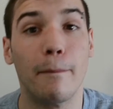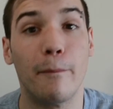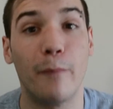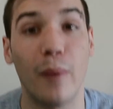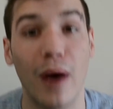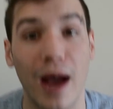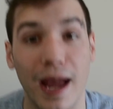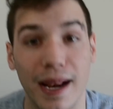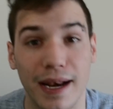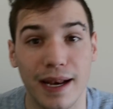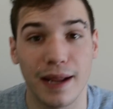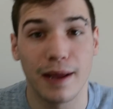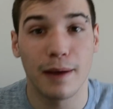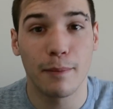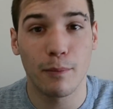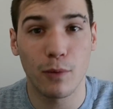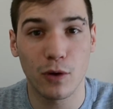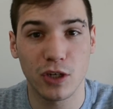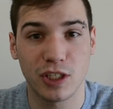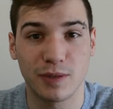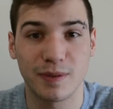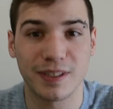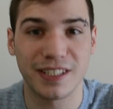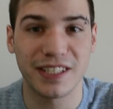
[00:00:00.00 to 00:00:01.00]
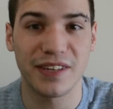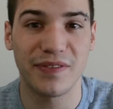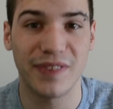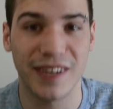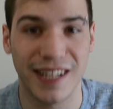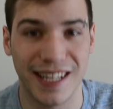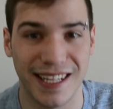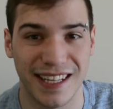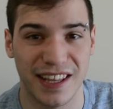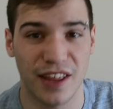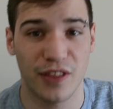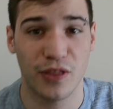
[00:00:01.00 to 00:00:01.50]
But, more
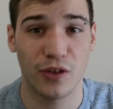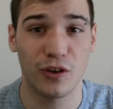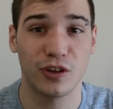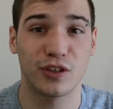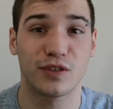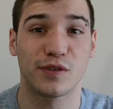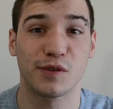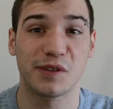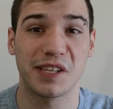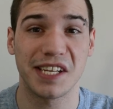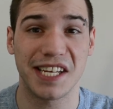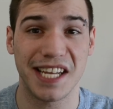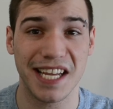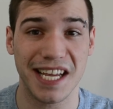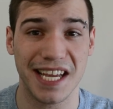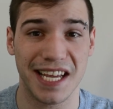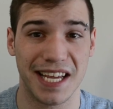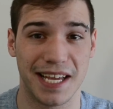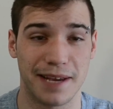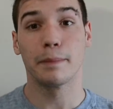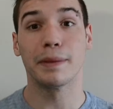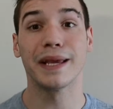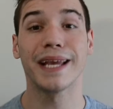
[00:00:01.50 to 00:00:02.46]
specifically, the thirst for the D.